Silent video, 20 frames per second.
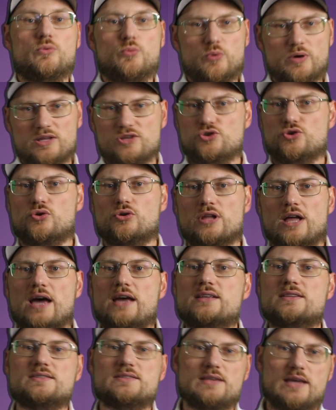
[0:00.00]
win new
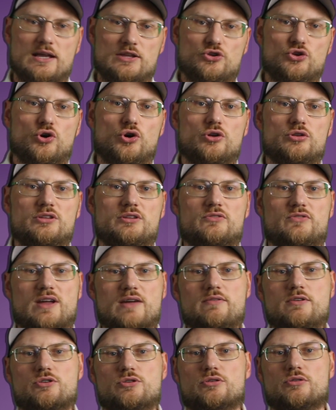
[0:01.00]
clients, and earn
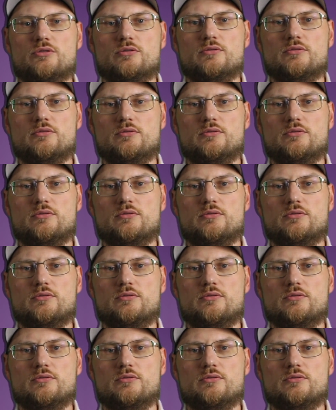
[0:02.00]
revenue.